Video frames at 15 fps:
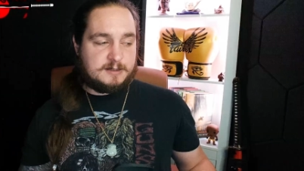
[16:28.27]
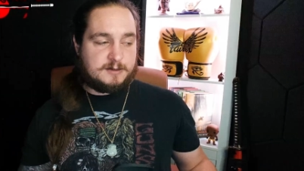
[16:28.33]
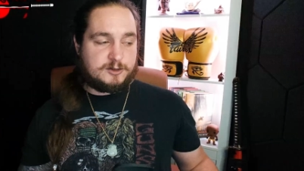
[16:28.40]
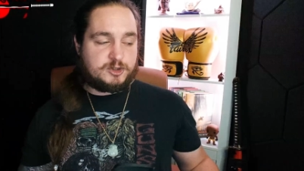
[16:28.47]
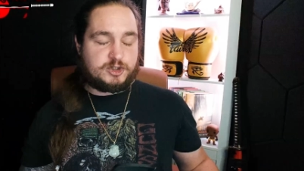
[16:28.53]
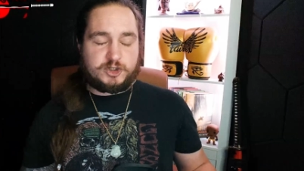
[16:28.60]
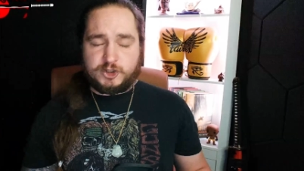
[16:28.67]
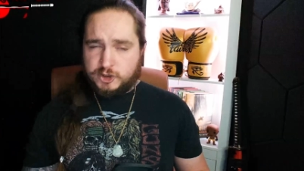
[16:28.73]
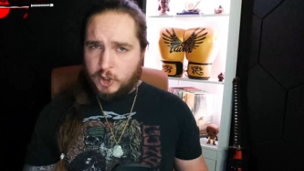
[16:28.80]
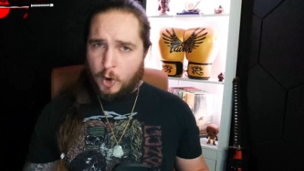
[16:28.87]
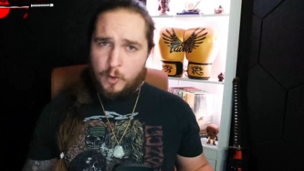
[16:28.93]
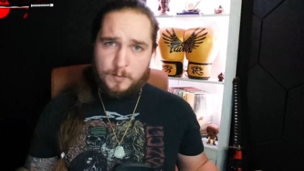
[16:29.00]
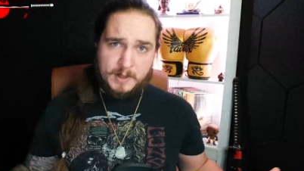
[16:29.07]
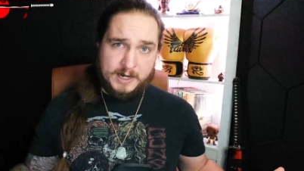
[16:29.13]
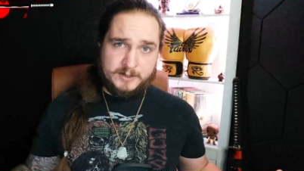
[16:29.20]
so
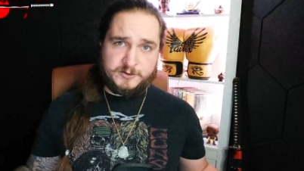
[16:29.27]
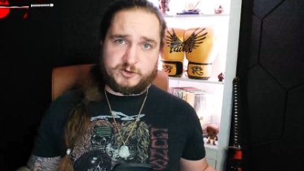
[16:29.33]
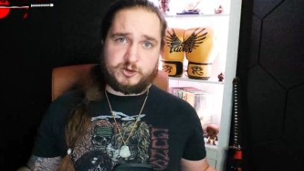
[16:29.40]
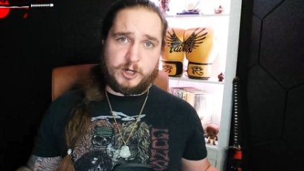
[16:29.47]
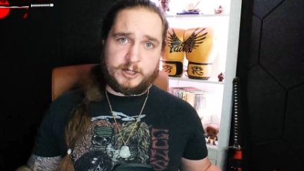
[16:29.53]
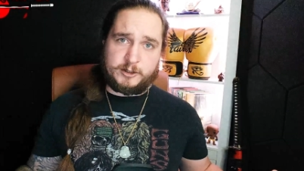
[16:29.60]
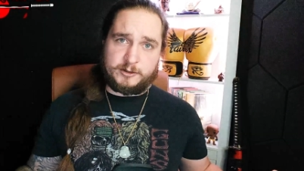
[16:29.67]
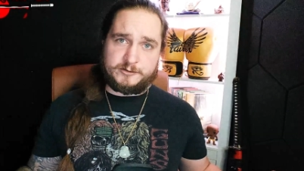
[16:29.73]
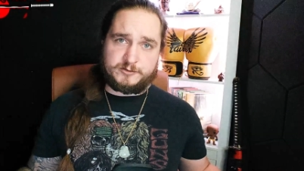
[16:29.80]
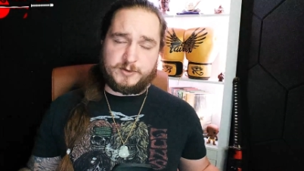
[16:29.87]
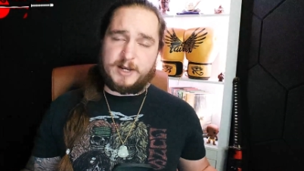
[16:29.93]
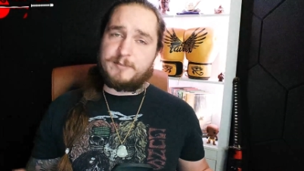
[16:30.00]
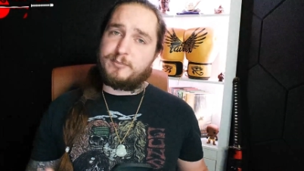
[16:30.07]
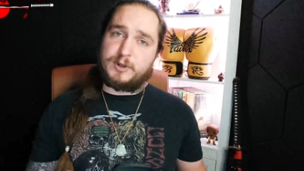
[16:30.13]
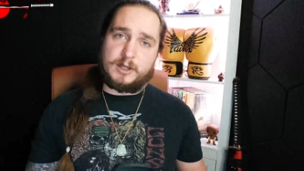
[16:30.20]
many strikers,
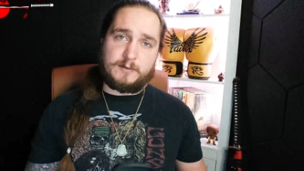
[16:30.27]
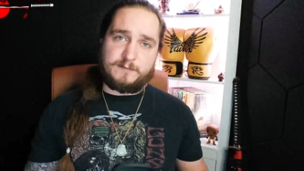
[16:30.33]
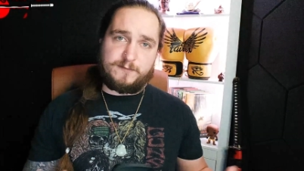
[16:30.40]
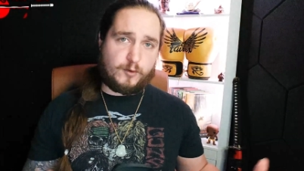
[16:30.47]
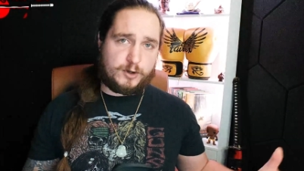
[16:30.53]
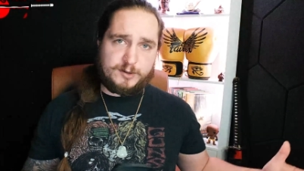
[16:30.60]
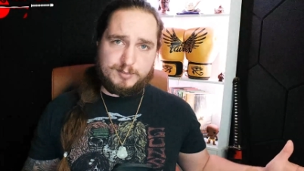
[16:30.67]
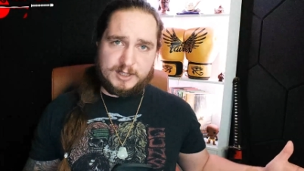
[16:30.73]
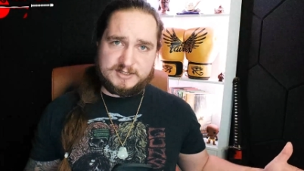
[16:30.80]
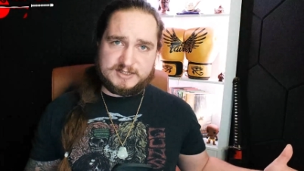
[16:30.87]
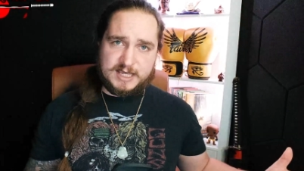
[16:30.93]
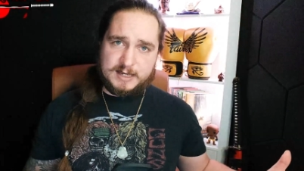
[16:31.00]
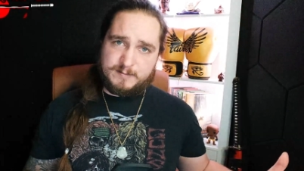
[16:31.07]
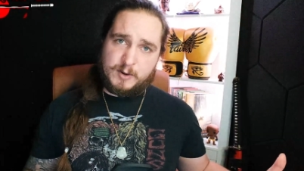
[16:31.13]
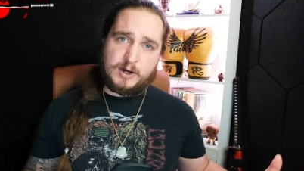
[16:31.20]
right? 40 plus
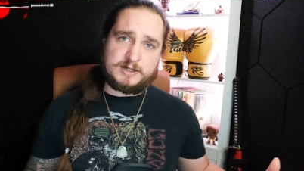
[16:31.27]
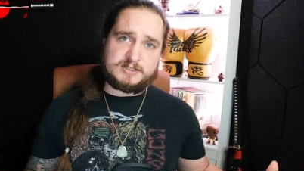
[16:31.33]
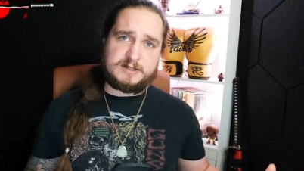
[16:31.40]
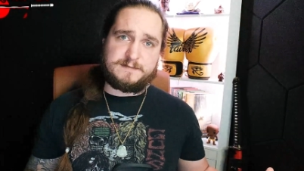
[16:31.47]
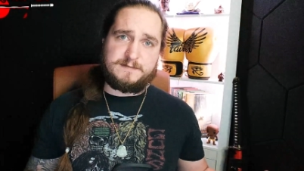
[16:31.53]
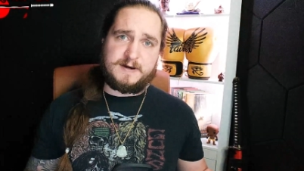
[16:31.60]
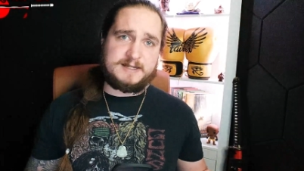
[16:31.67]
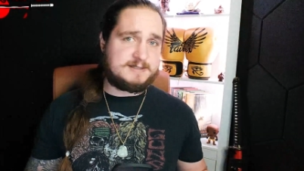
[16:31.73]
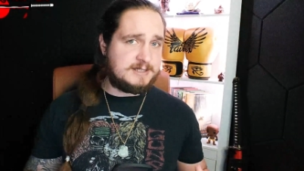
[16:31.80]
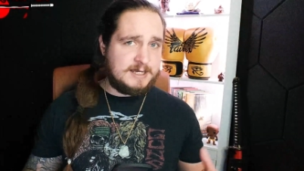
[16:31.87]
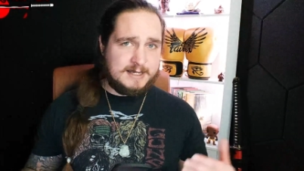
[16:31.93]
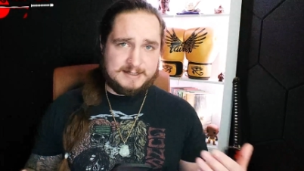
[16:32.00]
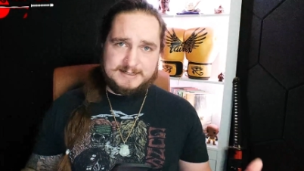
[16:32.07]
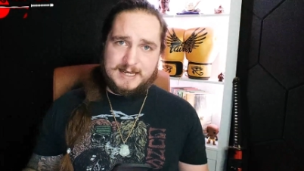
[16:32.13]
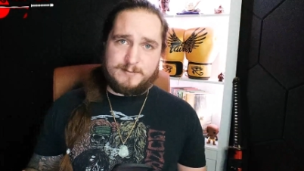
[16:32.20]
kickboxing fights,
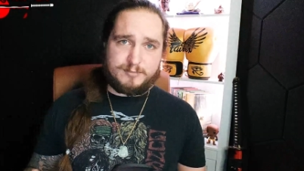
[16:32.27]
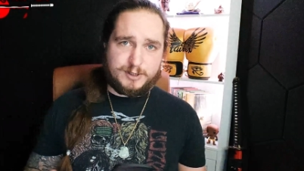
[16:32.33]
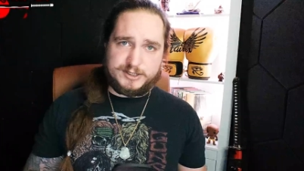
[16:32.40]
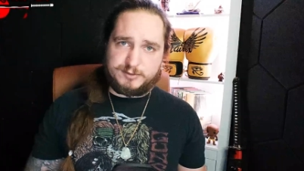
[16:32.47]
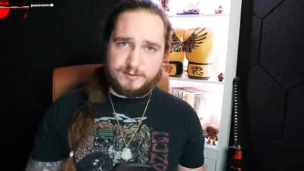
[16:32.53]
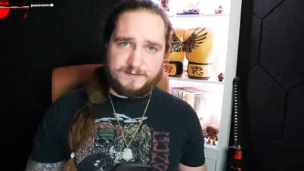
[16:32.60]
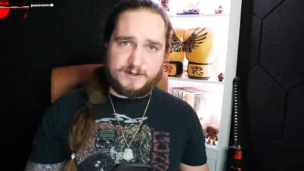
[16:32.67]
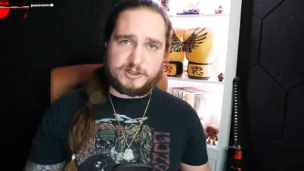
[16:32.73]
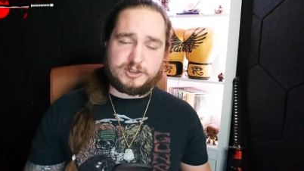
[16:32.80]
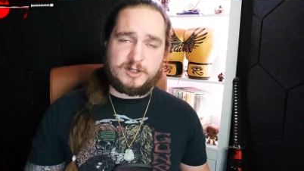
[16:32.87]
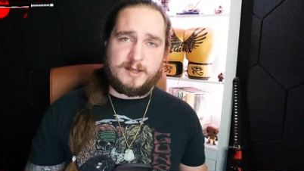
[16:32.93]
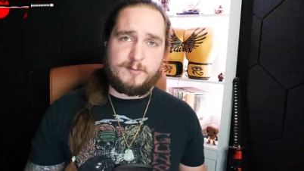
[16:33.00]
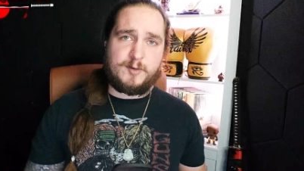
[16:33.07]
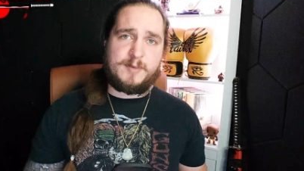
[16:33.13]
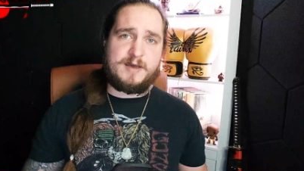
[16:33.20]
10 plus professional
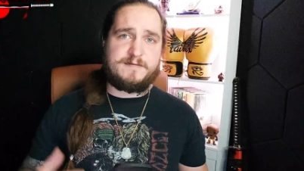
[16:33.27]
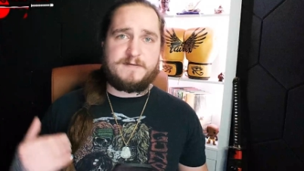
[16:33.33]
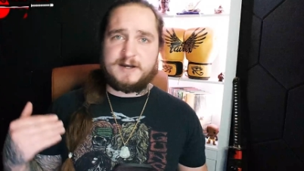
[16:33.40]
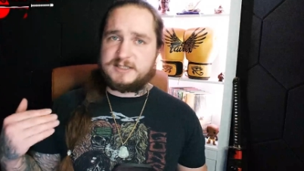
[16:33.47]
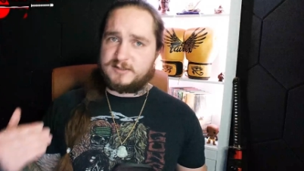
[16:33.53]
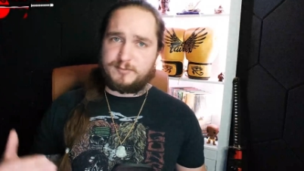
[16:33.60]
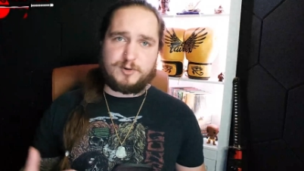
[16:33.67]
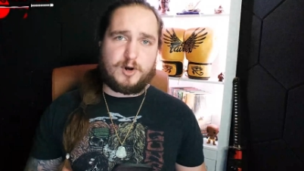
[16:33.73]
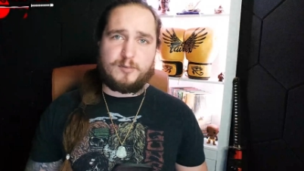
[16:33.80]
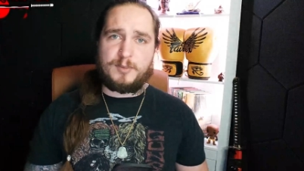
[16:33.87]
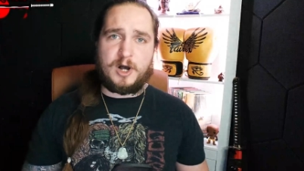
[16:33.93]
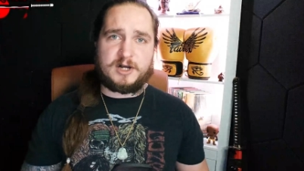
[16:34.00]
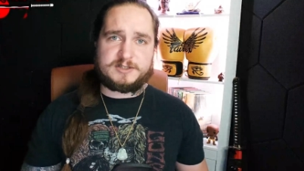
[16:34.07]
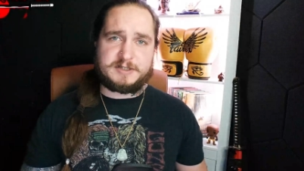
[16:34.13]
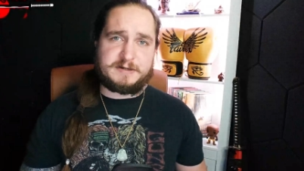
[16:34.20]
MMA fights, a pro
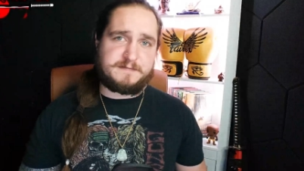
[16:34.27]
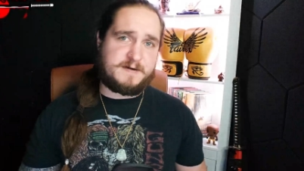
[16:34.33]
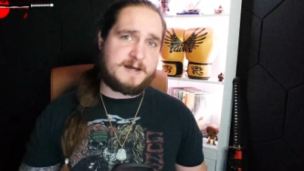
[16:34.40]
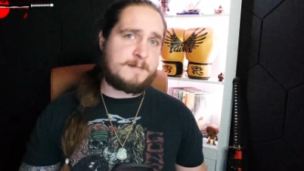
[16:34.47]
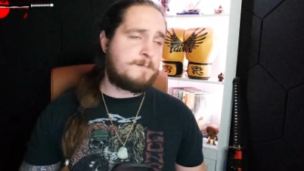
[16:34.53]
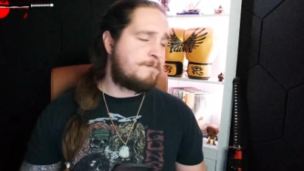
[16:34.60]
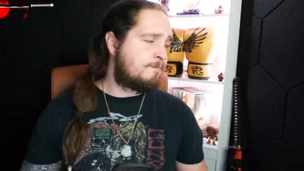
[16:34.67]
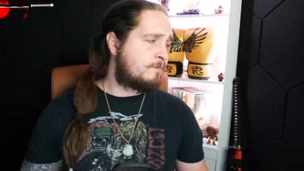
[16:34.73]
boxing fight.